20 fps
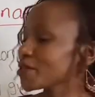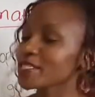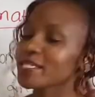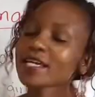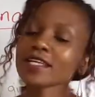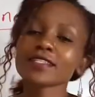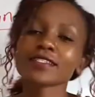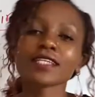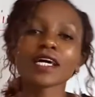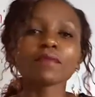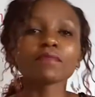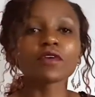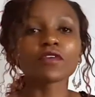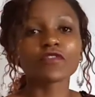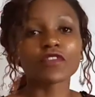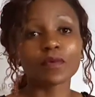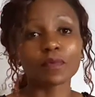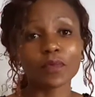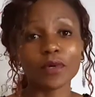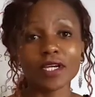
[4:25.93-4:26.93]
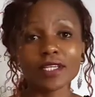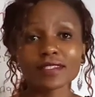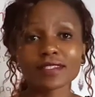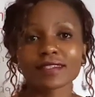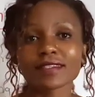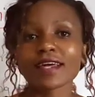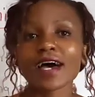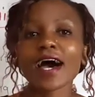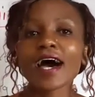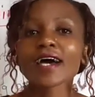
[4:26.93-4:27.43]
Those are some of the points
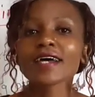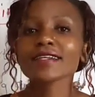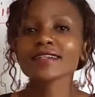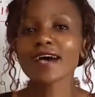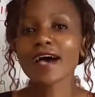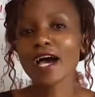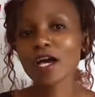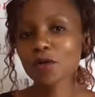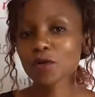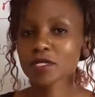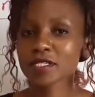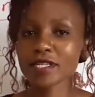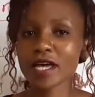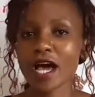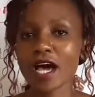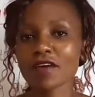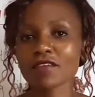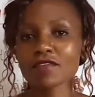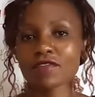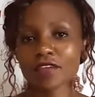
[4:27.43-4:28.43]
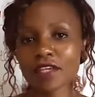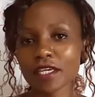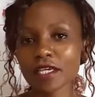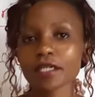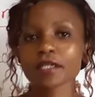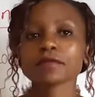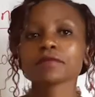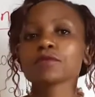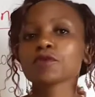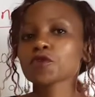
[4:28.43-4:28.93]
that I was having
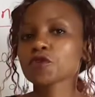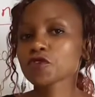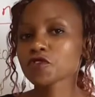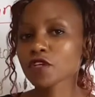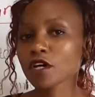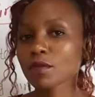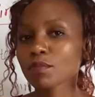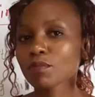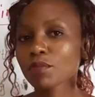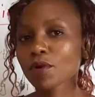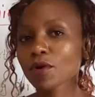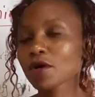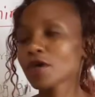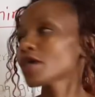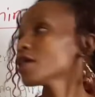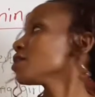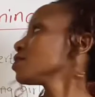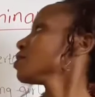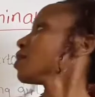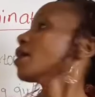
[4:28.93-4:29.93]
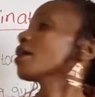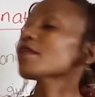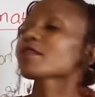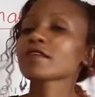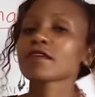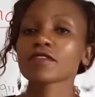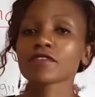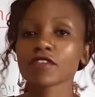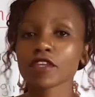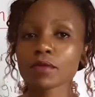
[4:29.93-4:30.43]
to support
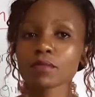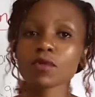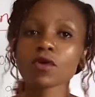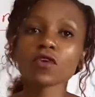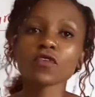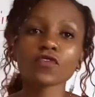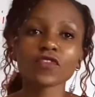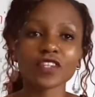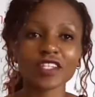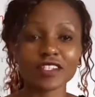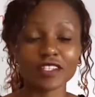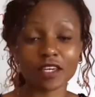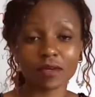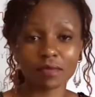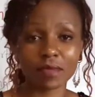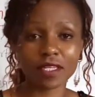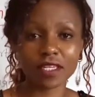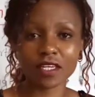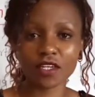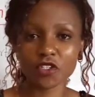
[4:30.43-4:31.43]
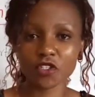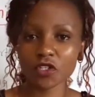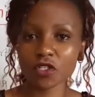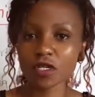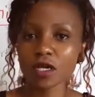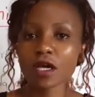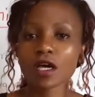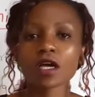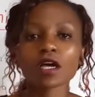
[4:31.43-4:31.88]
the theme of determination.